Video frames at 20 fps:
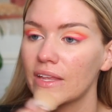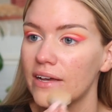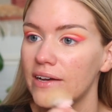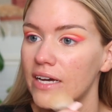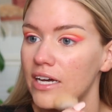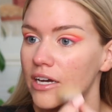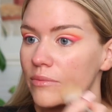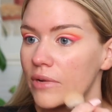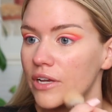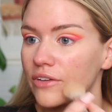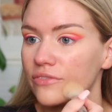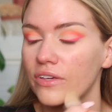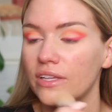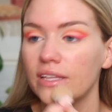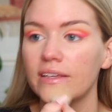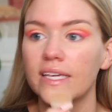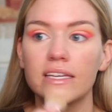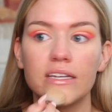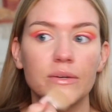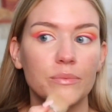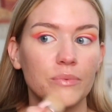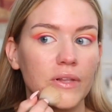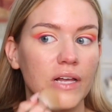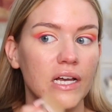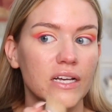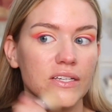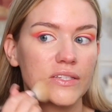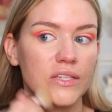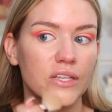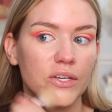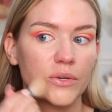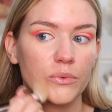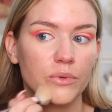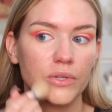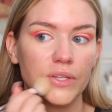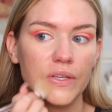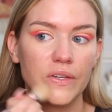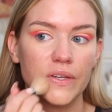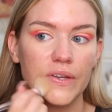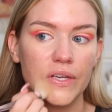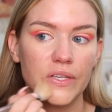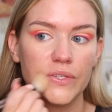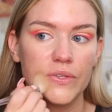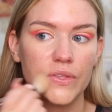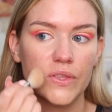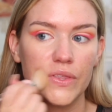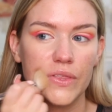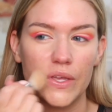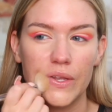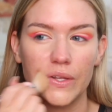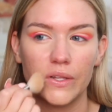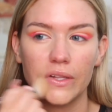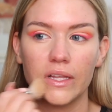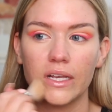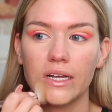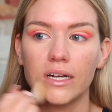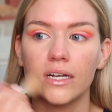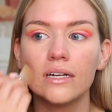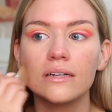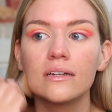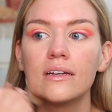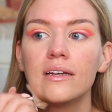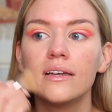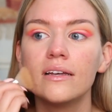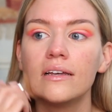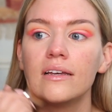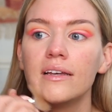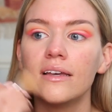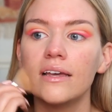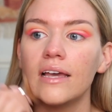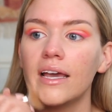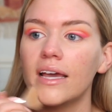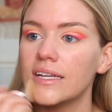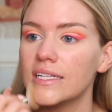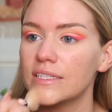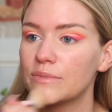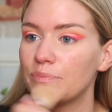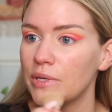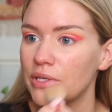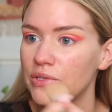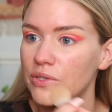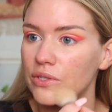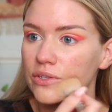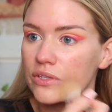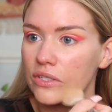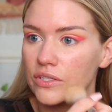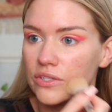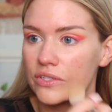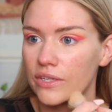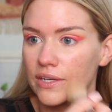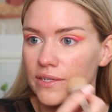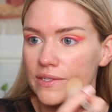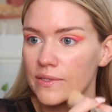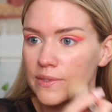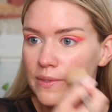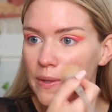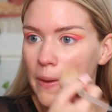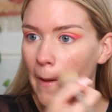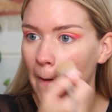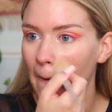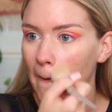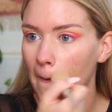Um, I feel like it applies in like a really nice thin layer, and it's basically just